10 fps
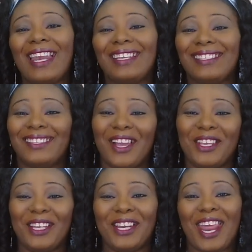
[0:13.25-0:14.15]
it's
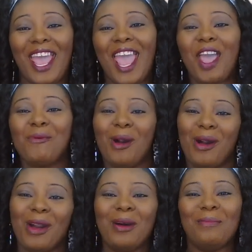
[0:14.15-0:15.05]
Saunya LaNay, and
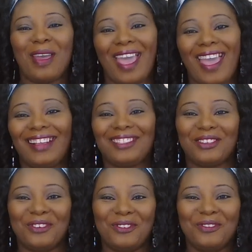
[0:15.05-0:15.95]
welcome back
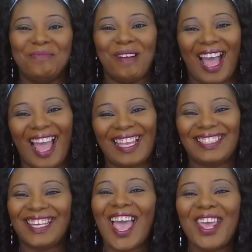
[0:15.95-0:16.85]
to my
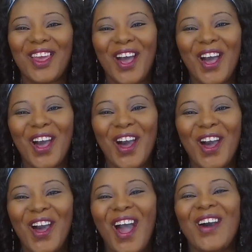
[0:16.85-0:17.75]

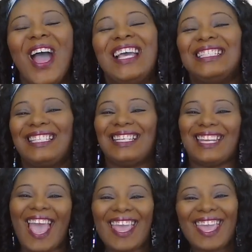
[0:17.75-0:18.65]
channel.
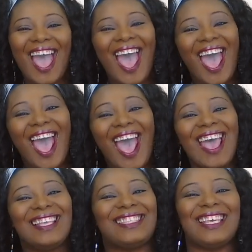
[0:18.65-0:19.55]
Today,
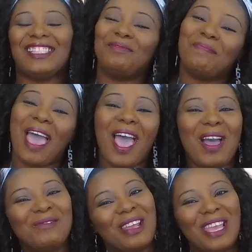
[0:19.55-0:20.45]
guys, it's
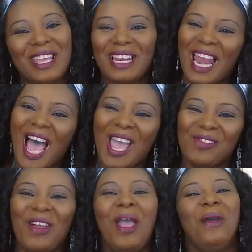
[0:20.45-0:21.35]
Married
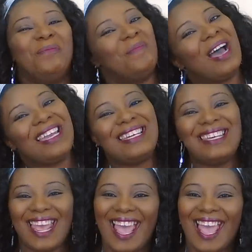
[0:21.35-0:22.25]
Life
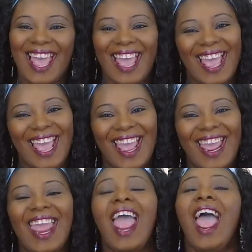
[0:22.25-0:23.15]

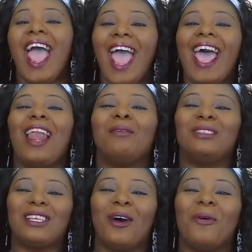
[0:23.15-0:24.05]
Monday, and
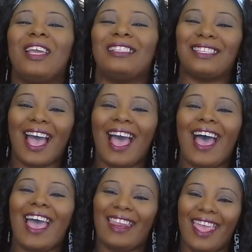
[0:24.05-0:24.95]
I'm so
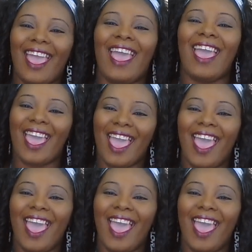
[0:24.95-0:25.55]
excited.